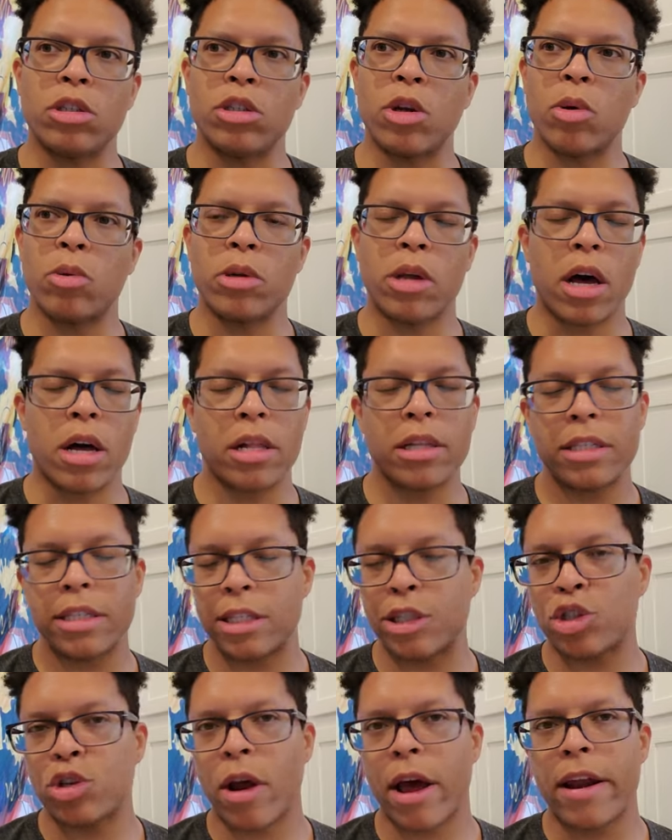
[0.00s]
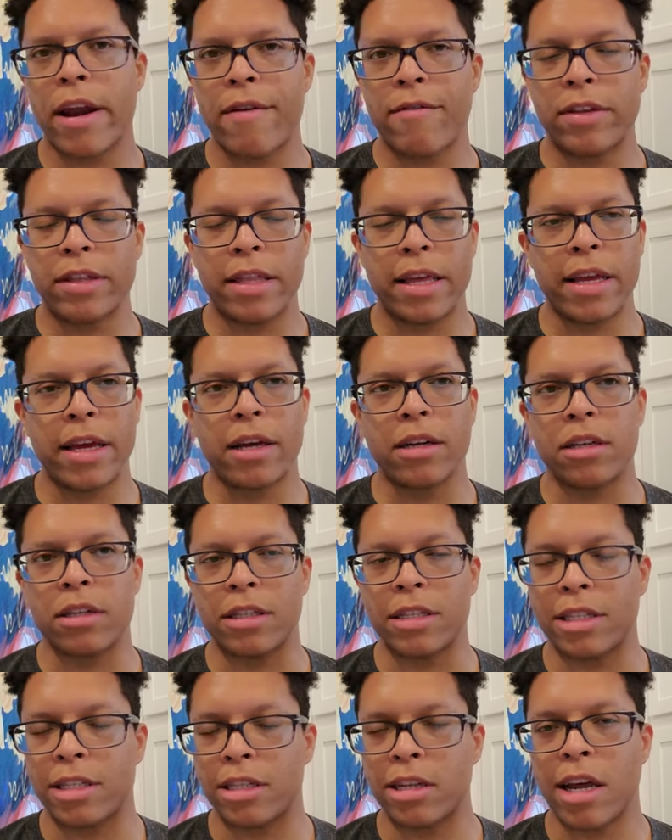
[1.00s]
Joe Douglas has tried everything under
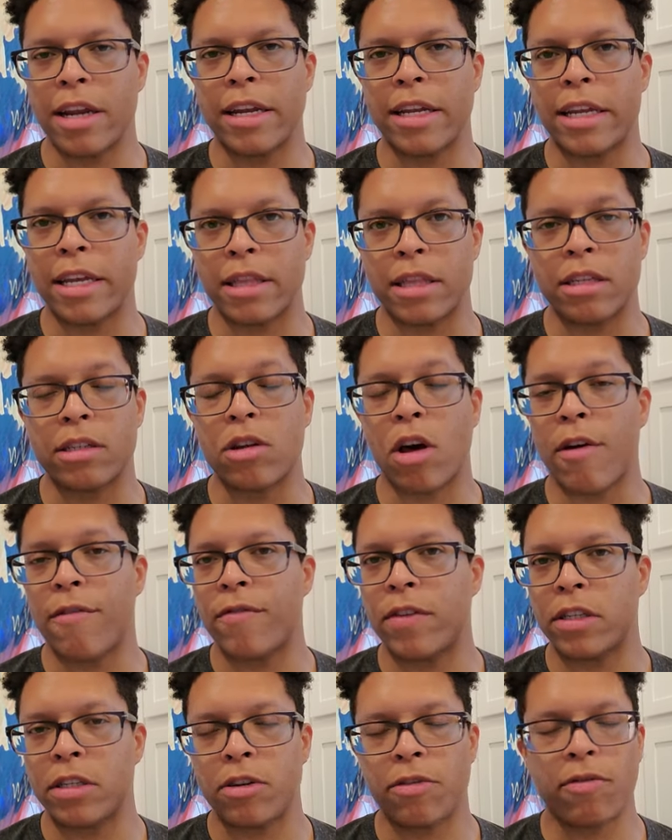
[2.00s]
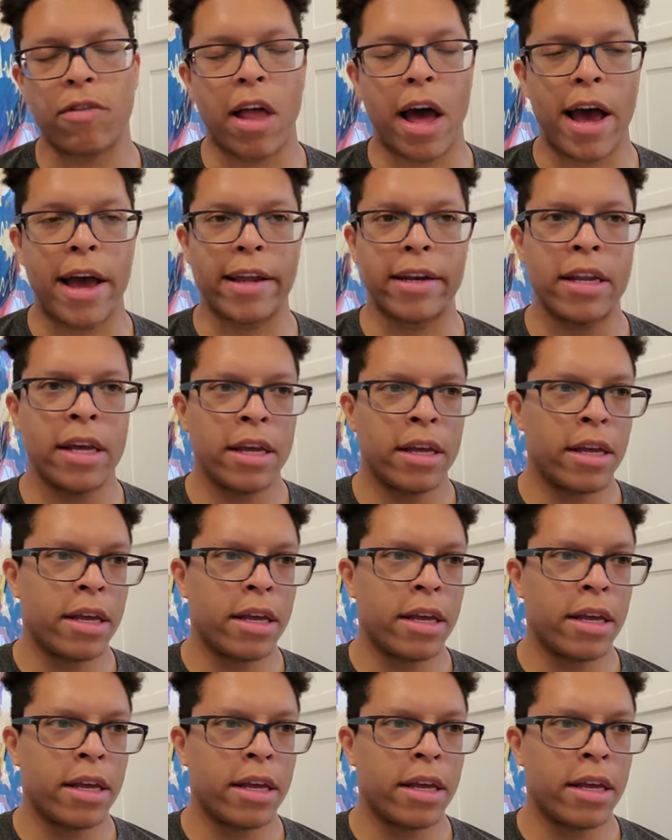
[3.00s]
the sun to get this offensive line